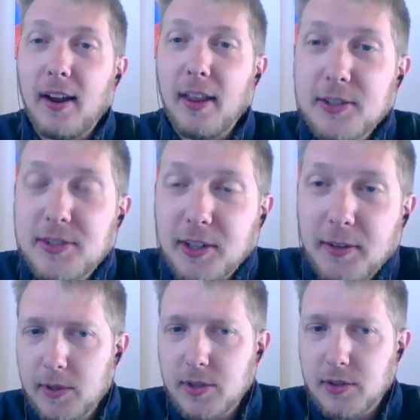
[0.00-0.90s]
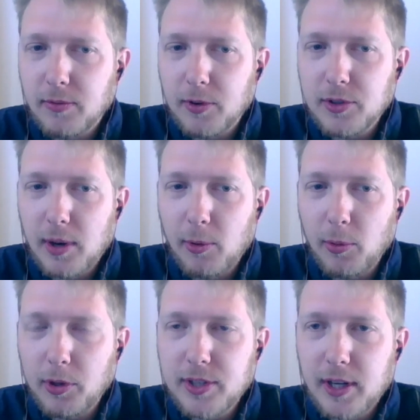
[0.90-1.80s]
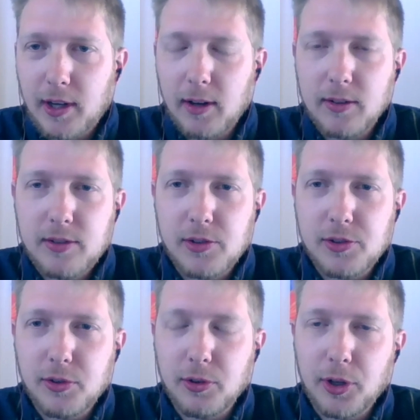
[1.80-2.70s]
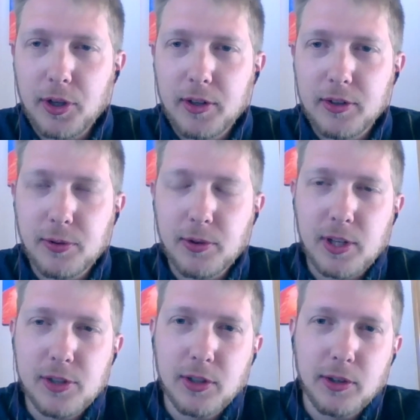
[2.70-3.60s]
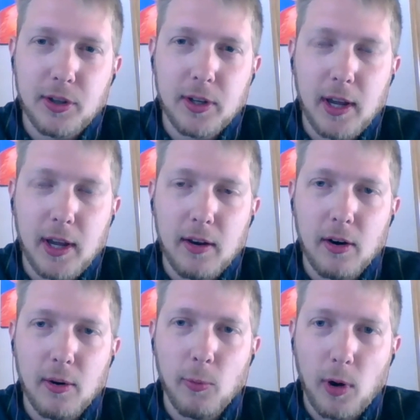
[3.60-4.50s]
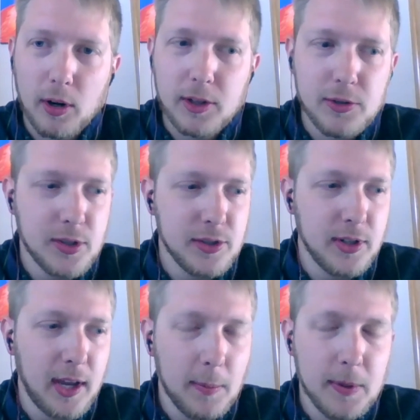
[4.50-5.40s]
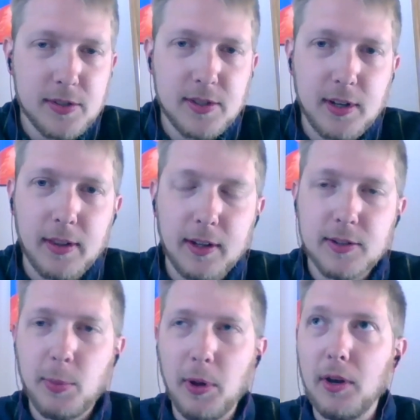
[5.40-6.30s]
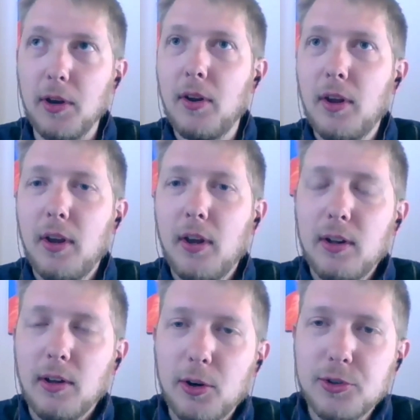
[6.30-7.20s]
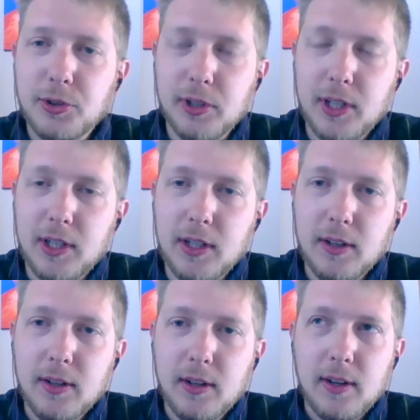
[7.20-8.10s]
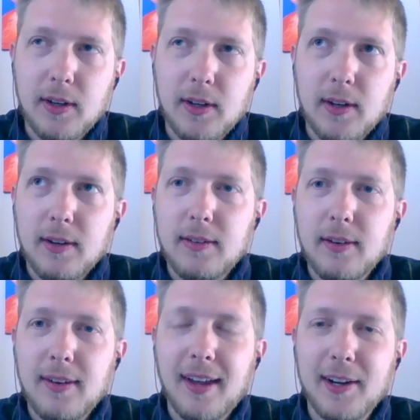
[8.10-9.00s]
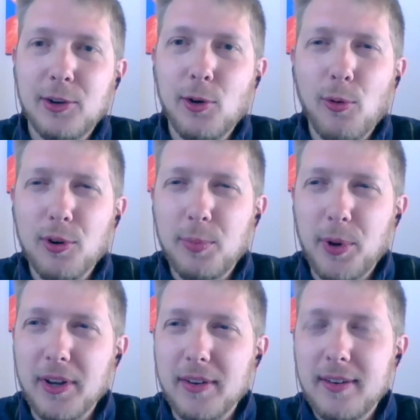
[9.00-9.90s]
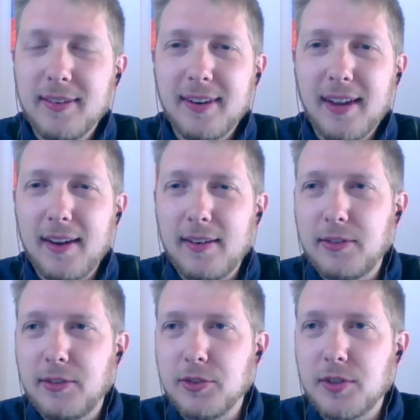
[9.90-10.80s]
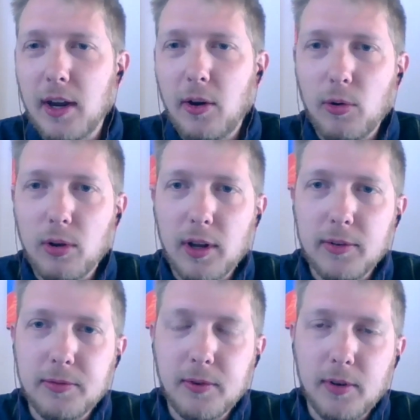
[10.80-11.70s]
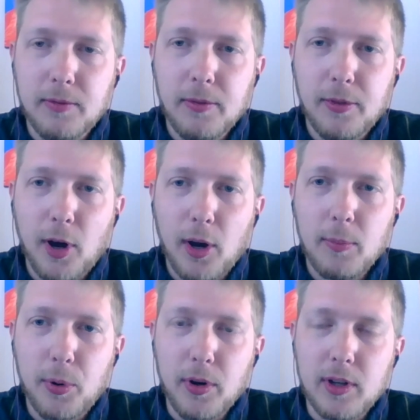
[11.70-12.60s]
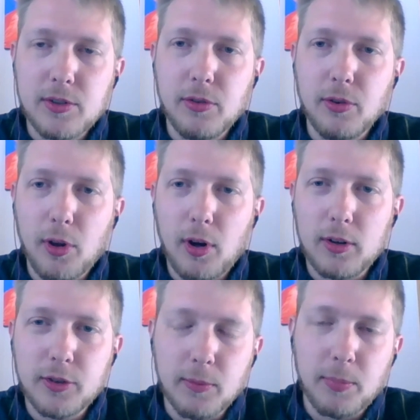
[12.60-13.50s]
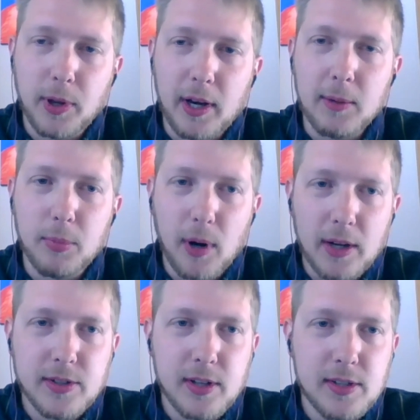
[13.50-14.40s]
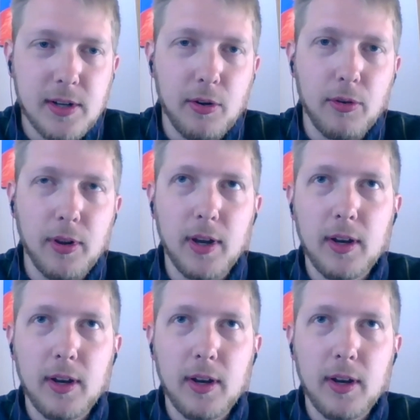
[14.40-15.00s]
think it's significant. It's the first time we're really taking an intentional look and a strategic look at our water use as a campus. I think it's been largely not ignored, but just not a whole lot of thought put into the long-term planning process. I know that